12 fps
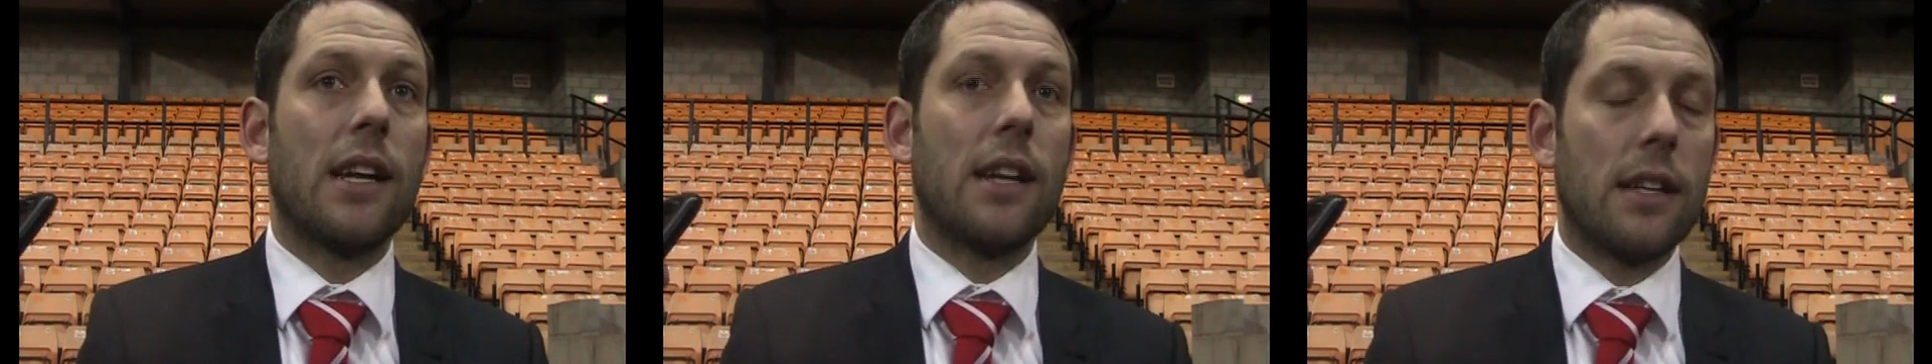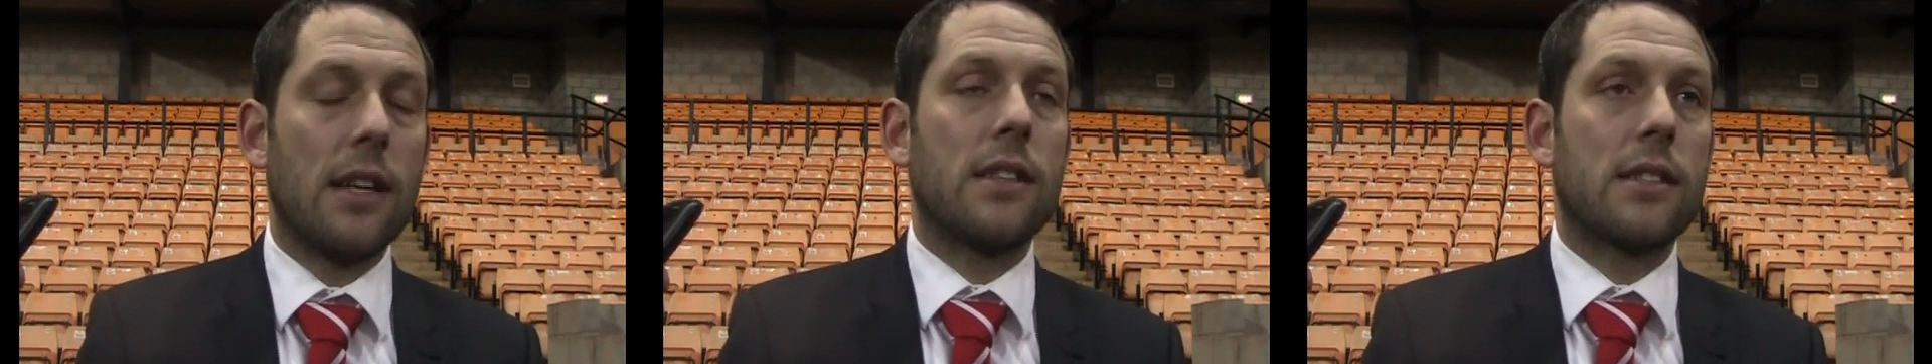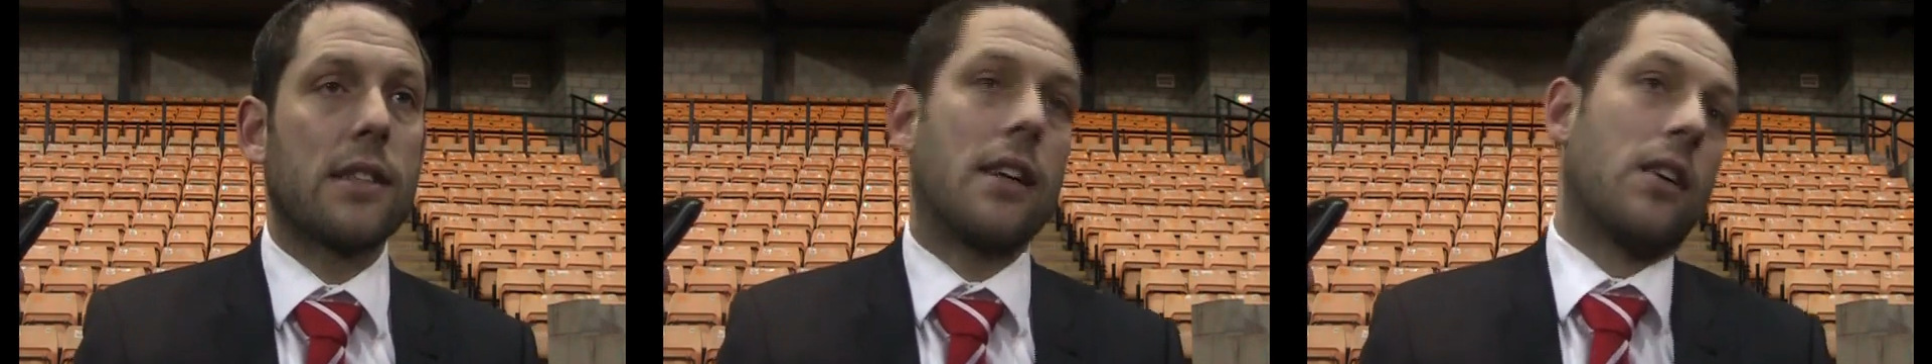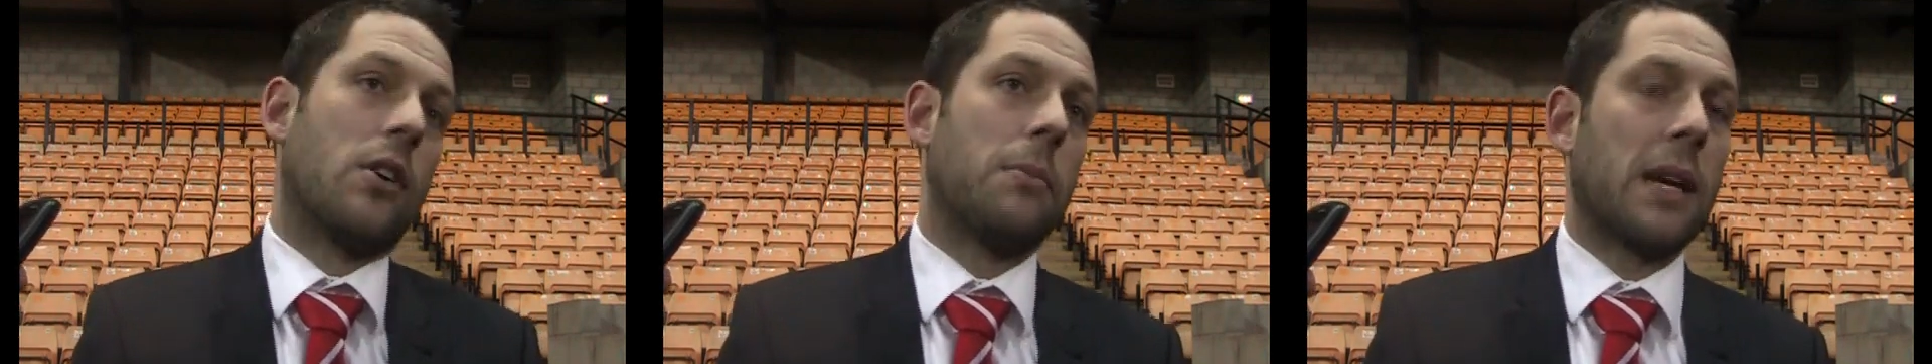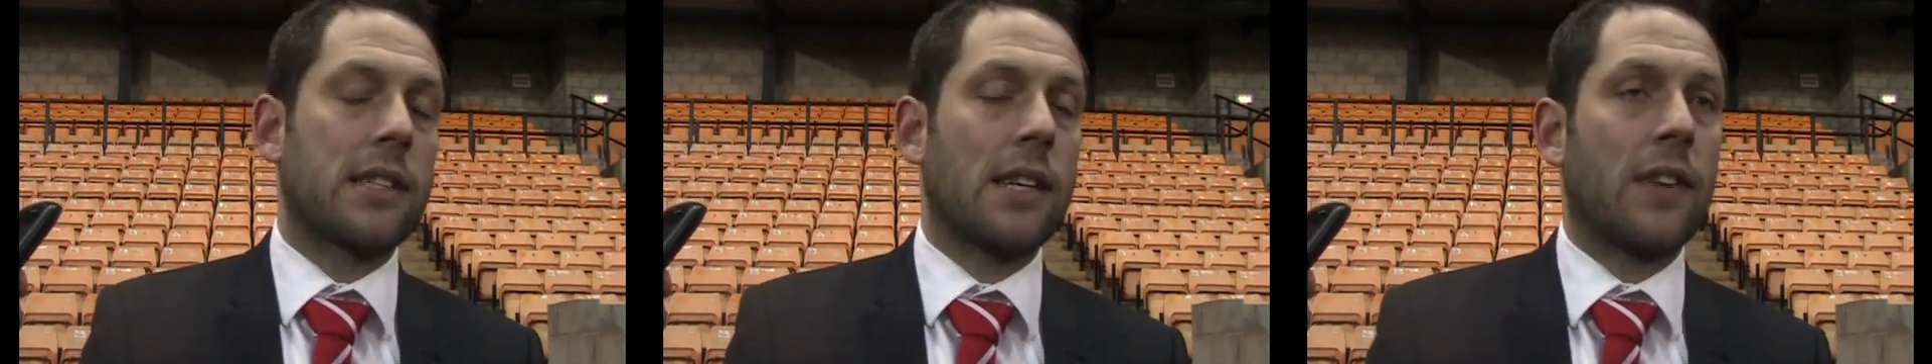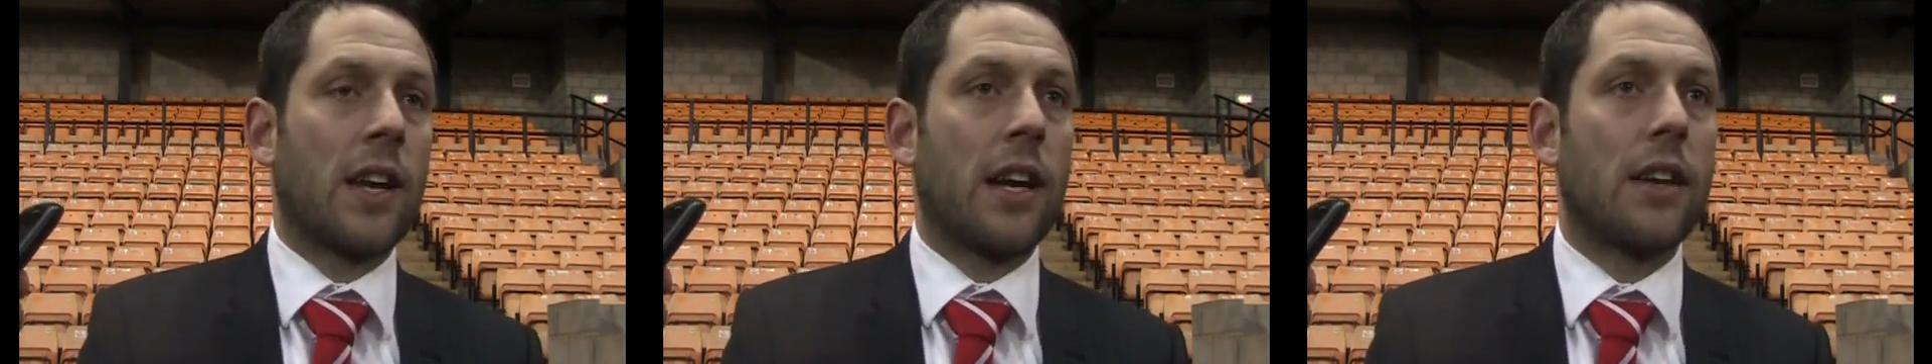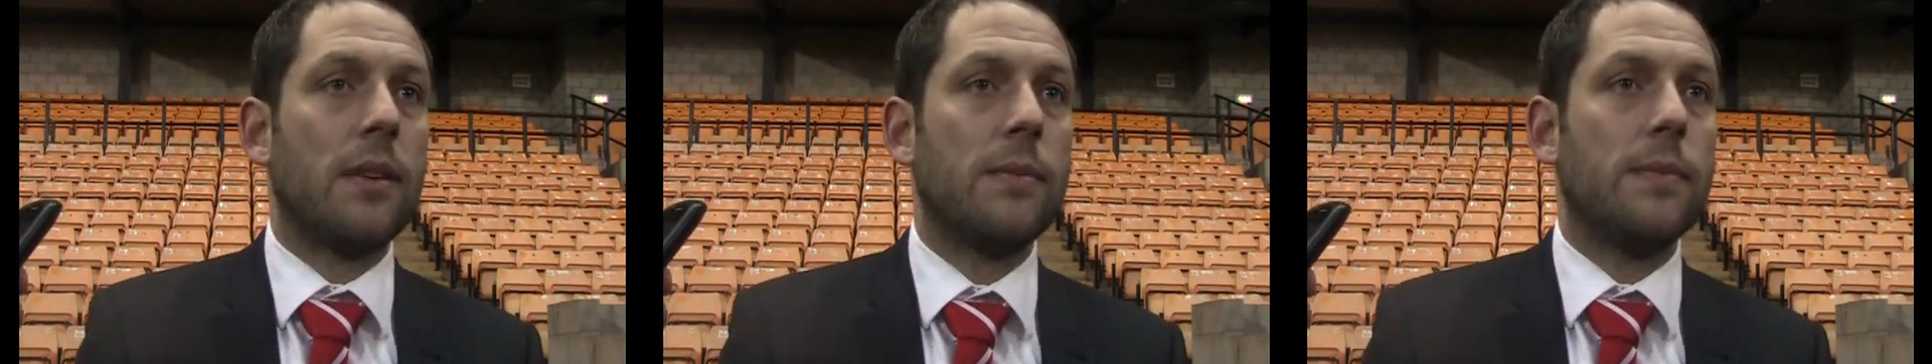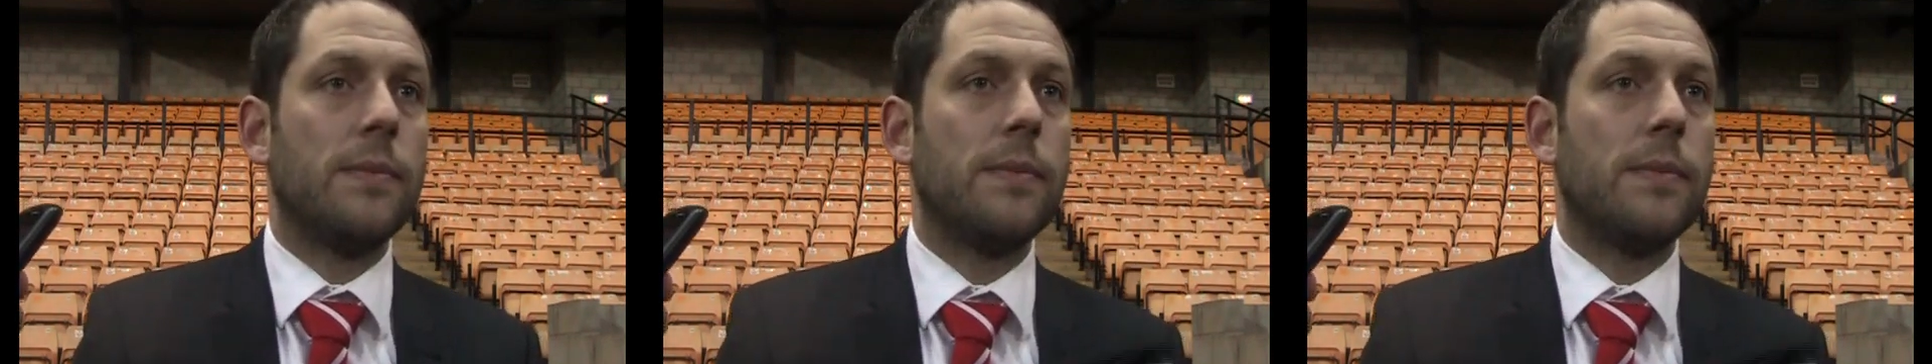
it, it's you know it makes it even harder.